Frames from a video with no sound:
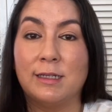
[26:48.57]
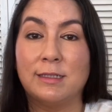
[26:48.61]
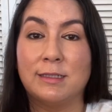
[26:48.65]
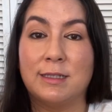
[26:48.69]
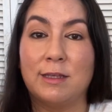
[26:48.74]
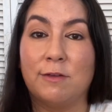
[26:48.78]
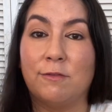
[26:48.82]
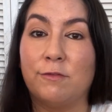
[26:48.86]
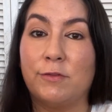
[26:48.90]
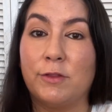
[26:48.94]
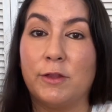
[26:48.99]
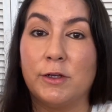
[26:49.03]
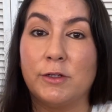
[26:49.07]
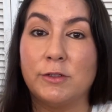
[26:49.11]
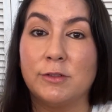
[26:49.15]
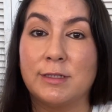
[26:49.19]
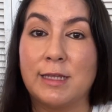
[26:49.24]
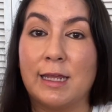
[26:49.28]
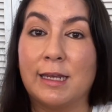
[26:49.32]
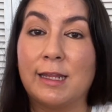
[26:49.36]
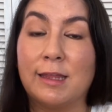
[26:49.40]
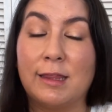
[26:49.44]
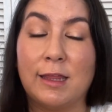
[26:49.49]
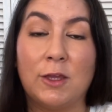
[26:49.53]
If there's
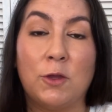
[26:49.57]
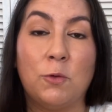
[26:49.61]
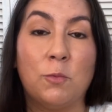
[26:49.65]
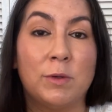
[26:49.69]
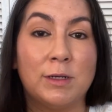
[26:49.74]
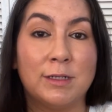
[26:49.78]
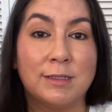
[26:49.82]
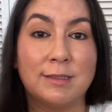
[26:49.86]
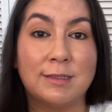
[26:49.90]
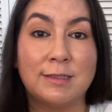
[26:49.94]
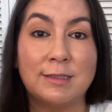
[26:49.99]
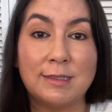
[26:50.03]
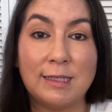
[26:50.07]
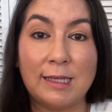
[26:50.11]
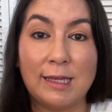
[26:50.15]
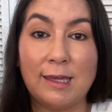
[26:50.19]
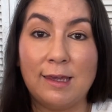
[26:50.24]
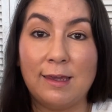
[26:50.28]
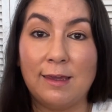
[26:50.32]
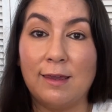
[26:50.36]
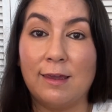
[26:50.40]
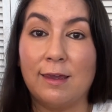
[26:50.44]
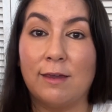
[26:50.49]
anything you want to see,